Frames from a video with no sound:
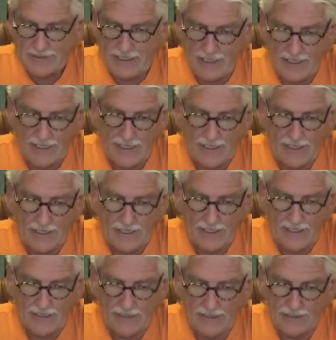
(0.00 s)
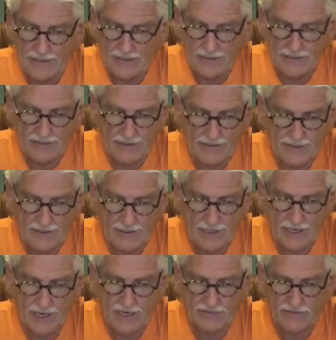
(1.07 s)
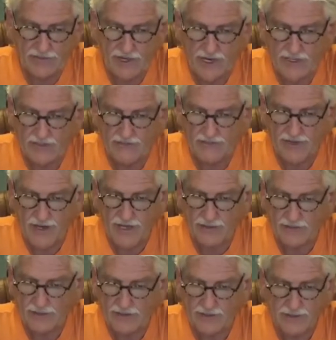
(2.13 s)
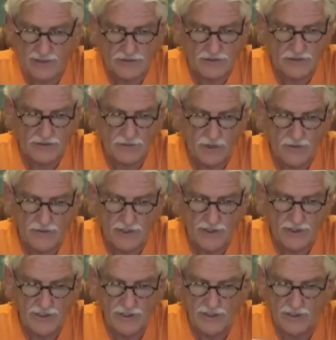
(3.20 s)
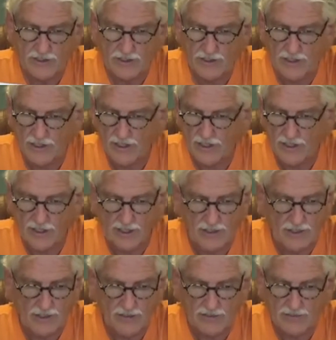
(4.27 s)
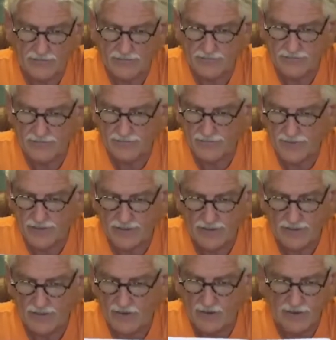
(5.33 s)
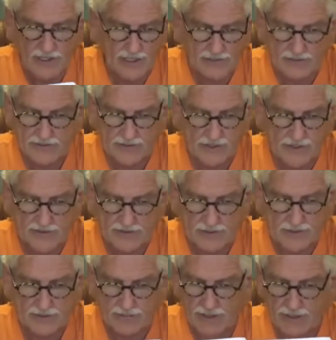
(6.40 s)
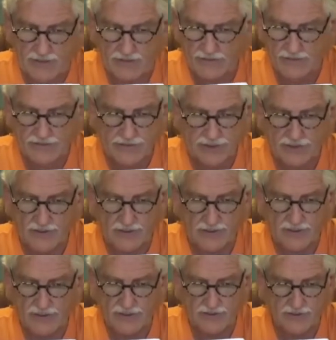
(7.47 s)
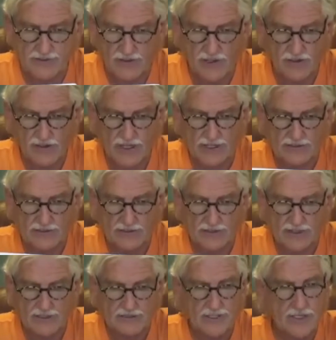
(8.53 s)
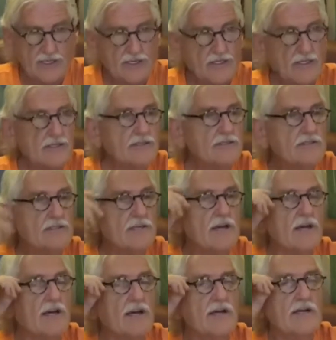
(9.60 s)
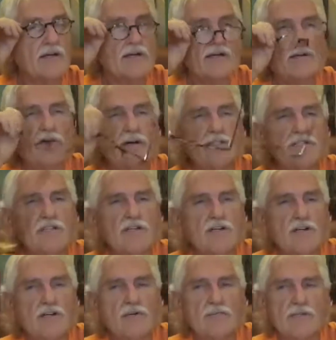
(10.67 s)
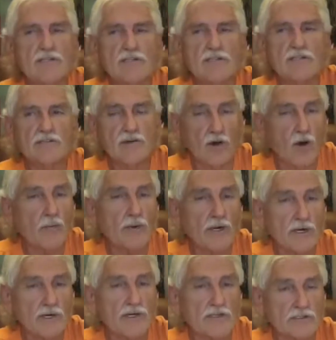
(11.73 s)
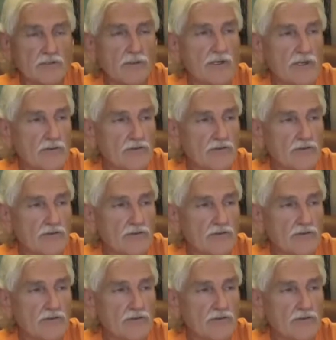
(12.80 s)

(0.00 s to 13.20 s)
I've tried to find residential smoking, all kinds of things here, medical facilities, all kinds of things. There's what's the herb that you can, lobelia is one